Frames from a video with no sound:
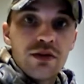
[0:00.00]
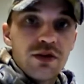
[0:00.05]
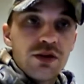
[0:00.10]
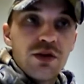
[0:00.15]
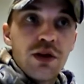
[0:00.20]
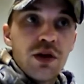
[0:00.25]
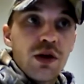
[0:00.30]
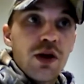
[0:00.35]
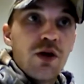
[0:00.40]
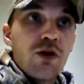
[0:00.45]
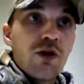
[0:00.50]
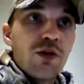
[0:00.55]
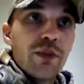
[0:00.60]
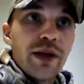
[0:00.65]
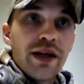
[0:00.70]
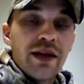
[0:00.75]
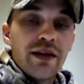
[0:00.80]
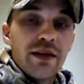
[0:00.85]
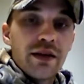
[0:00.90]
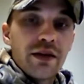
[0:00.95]
you don't owe
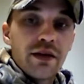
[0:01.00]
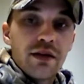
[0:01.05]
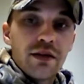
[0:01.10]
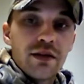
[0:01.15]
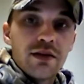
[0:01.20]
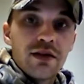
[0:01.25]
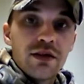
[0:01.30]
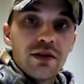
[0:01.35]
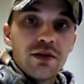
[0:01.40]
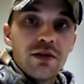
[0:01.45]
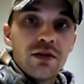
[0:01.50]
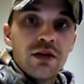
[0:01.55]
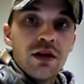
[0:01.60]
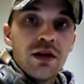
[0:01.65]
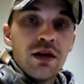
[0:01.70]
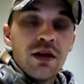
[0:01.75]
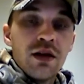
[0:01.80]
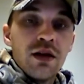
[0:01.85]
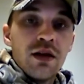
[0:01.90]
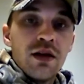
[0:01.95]
them anything. So
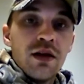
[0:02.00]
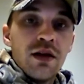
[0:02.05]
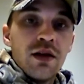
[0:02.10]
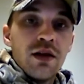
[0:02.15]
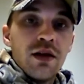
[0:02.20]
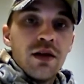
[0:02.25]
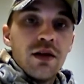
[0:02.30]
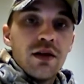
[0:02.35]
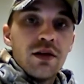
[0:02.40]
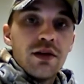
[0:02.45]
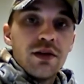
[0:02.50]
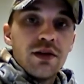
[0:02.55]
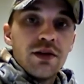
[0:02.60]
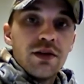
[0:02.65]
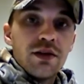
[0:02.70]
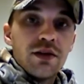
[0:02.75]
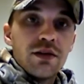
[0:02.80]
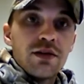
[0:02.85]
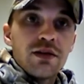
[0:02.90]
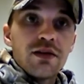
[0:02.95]

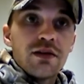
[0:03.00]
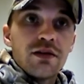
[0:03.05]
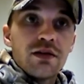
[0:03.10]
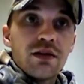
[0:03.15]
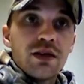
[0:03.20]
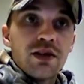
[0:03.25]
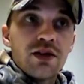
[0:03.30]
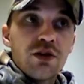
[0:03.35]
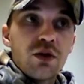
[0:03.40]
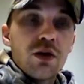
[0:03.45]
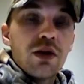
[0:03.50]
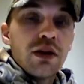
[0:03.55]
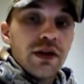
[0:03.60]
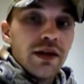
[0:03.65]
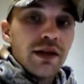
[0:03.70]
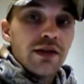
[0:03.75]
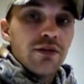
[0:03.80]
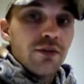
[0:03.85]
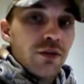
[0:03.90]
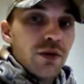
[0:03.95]
the
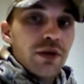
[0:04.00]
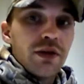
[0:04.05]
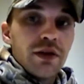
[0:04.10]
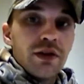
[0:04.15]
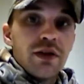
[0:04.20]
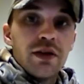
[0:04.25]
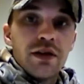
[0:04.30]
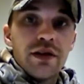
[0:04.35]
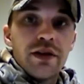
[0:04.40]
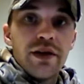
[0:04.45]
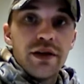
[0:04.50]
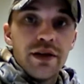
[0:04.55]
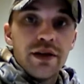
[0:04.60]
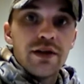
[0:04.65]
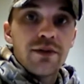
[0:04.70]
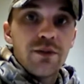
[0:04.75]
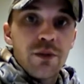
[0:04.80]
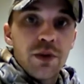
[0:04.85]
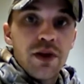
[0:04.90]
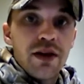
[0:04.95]
schooling is free. It
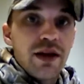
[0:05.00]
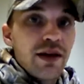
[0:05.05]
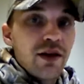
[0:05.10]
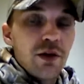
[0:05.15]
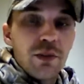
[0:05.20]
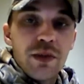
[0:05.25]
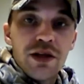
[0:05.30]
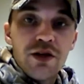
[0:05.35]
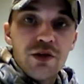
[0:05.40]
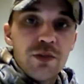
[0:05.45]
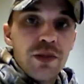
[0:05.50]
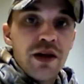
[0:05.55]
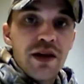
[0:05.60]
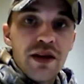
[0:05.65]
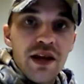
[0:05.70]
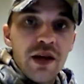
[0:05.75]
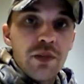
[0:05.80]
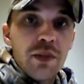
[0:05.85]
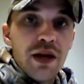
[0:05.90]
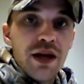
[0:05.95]
is free. They don't make you
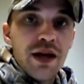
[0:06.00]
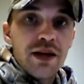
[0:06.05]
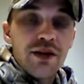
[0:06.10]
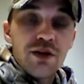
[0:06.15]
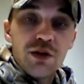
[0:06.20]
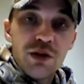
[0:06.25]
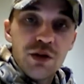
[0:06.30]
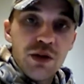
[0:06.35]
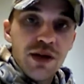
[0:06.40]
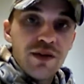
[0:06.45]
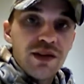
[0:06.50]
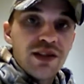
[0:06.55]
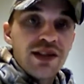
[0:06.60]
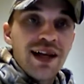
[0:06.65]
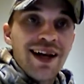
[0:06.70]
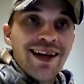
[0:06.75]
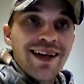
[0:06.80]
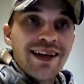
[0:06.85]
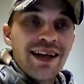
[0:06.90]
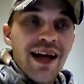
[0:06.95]
pay that back. You do have to
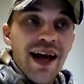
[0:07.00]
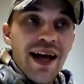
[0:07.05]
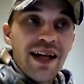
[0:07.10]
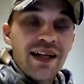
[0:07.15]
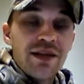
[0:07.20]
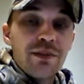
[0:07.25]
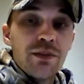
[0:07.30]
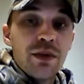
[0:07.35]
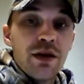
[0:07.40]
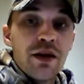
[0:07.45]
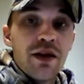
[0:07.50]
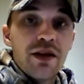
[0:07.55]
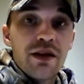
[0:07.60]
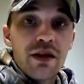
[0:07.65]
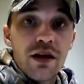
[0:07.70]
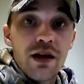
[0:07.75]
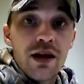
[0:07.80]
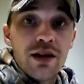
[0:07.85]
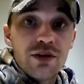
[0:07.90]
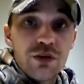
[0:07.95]
sign an
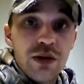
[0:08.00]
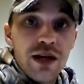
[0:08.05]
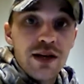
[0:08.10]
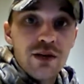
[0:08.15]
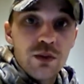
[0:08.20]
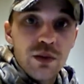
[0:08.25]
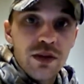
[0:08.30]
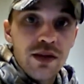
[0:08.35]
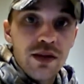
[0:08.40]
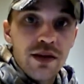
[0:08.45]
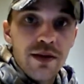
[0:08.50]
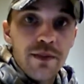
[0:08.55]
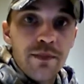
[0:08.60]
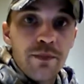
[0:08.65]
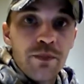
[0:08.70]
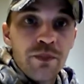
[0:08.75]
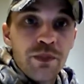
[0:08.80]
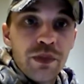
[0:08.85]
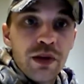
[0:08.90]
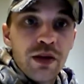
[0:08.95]
8-month contract with
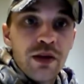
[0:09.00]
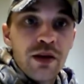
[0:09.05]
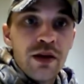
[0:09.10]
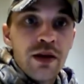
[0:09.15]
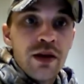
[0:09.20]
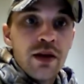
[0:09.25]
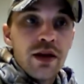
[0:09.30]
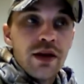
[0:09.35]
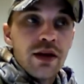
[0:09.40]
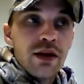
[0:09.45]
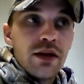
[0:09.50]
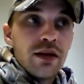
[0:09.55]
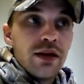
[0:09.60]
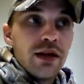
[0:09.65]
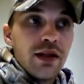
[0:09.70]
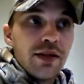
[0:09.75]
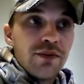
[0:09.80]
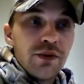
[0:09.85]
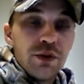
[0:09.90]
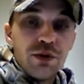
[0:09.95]
them.
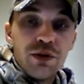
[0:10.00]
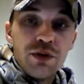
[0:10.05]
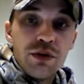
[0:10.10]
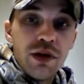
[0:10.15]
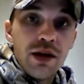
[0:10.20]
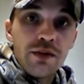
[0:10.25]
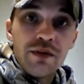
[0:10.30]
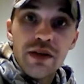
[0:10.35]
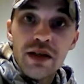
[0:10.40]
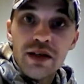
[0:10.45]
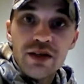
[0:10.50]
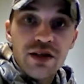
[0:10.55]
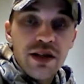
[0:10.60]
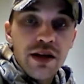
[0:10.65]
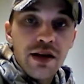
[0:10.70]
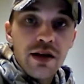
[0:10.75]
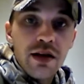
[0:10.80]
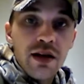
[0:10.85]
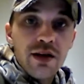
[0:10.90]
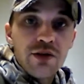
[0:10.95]
And if you do not finish
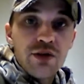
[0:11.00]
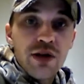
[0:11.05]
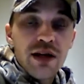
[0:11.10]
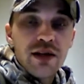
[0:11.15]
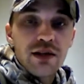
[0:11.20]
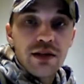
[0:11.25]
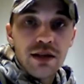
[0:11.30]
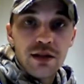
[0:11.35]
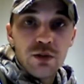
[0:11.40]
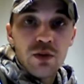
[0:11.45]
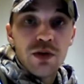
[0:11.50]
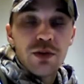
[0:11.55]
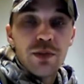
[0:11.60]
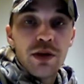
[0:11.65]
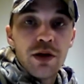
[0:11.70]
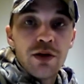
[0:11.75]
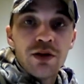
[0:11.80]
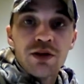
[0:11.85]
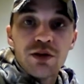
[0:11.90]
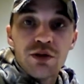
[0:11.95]
that contract, they will
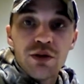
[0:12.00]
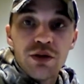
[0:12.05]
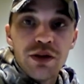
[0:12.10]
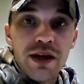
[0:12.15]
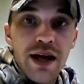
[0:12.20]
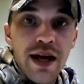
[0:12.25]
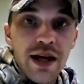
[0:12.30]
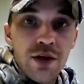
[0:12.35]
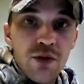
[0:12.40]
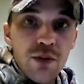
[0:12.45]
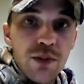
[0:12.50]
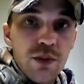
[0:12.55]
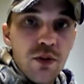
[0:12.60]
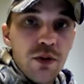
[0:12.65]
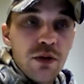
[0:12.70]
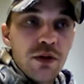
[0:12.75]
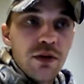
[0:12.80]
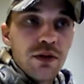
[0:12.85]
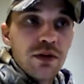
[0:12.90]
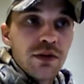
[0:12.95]
post on your DAC
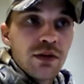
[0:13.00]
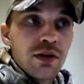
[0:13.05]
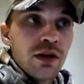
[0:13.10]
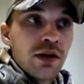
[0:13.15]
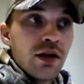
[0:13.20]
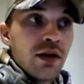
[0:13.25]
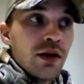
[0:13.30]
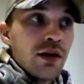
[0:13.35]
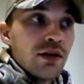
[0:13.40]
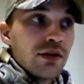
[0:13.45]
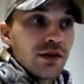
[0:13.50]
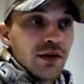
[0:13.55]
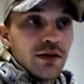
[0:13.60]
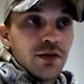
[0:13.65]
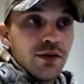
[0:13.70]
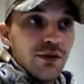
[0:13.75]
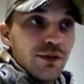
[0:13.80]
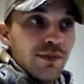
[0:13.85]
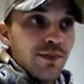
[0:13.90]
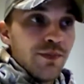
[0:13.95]
report.
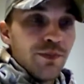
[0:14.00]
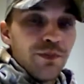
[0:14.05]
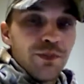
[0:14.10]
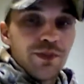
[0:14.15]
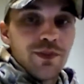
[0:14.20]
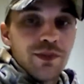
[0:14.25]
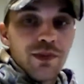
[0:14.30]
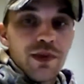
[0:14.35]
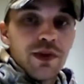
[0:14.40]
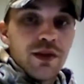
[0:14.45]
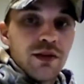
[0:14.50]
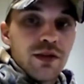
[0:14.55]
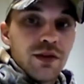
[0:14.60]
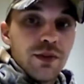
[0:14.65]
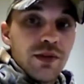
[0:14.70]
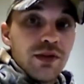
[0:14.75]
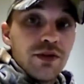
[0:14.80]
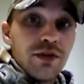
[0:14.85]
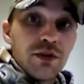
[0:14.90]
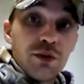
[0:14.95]
So,
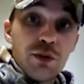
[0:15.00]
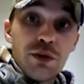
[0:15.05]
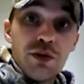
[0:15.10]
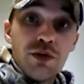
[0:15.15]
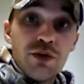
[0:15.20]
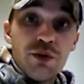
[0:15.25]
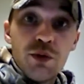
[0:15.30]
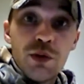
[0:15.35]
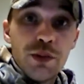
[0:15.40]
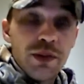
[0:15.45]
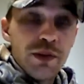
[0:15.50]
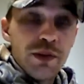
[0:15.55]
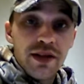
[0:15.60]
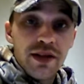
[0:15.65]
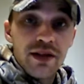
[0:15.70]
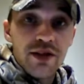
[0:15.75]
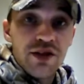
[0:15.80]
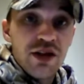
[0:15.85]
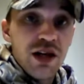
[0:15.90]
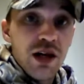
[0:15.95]
I mean, you're screwed. You to
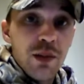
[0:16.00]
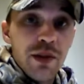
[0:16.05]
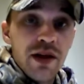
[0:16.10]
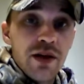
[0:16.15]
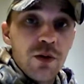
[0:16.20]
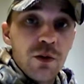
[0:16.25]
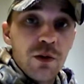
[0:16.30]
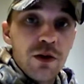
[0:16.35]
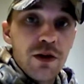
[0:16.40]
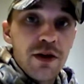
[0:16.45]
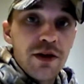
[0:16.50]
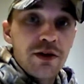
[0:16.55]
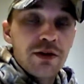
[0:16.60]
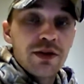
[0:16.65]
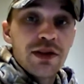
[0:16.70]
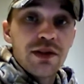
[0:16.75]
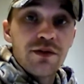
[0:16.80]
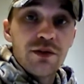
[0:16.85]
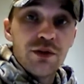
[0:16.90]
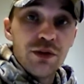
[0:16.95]
get a job anywhere
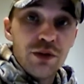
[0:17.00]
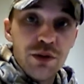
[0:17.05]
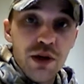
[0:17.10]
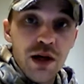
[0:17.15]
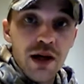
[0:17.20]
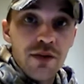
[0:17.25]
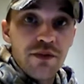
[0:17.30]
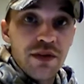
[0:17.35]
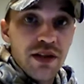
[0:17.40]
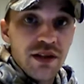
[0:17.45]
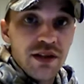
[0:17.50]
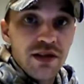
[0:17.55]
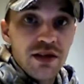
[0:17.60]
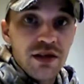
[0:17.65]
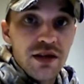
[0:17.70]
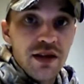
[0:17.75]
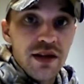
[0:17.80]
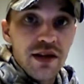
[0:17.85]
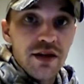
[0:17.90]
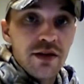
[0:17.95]
else if you do not
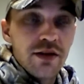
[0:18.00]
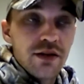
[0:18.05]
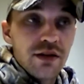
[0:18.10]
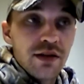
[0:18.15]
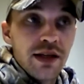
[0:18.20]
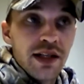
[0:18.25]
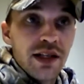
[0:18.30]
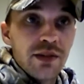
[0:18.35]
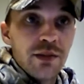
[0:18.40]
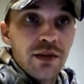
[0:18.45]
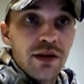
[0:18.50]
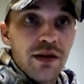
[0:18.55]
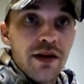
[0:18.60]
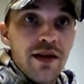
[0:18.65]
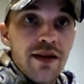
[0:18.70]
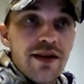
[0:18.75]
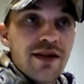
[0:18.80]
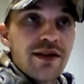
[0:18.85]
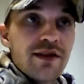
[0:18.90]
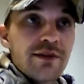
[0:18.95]
finish the 8
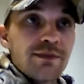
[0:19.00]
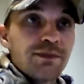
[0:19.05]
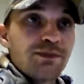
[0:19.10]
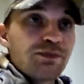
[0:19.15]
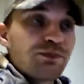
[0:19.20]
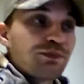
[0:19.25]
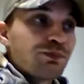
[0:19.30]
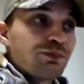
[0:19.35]
months.